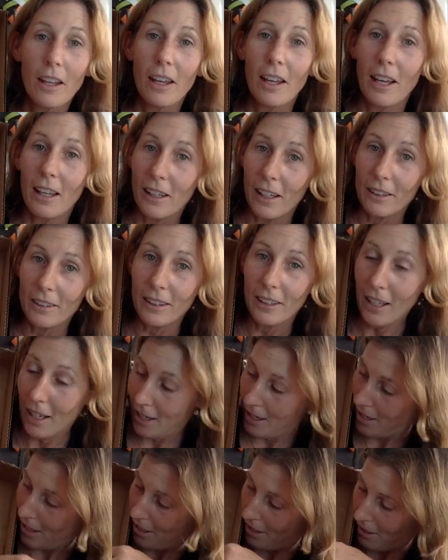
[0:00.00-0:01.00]
And at the
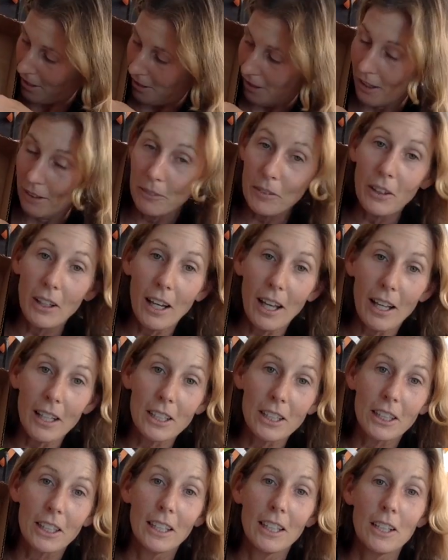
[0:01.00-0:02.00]
end, I'm going to
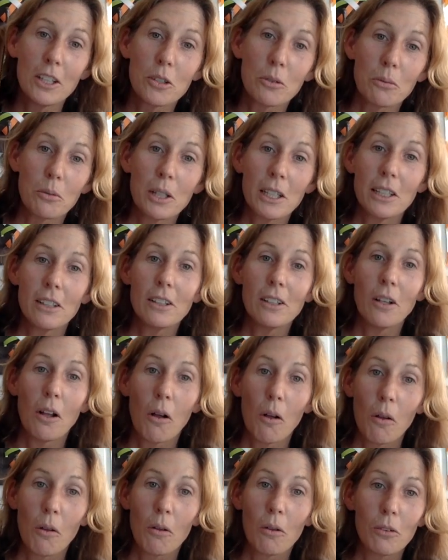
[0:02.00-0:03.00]
actually drill
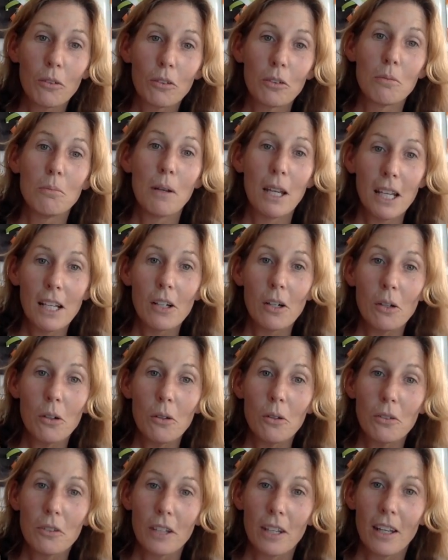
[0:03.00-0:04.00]
holes or make
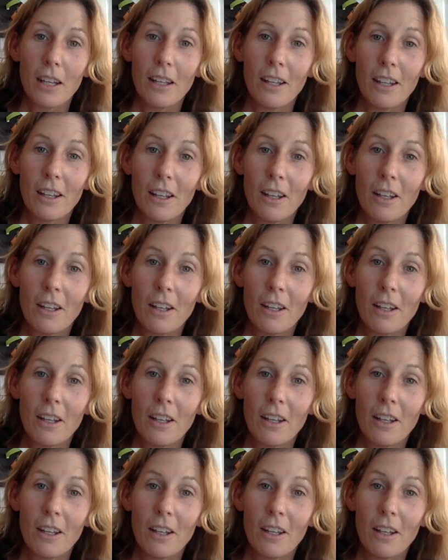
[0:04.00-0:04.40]
holes in it